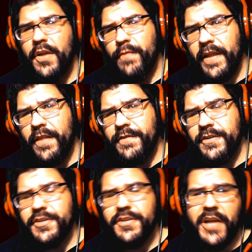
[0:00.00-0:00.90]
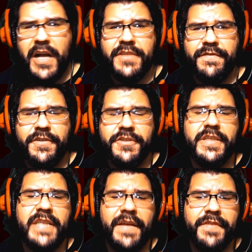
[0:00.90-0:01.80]
regular version, the costume
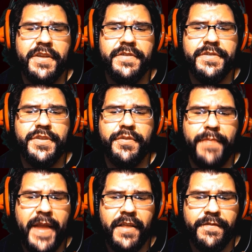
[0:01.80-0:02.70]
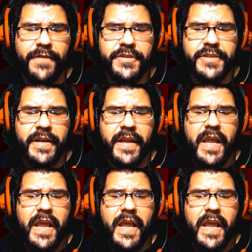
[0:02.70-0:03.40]
version, definitely use the regular version.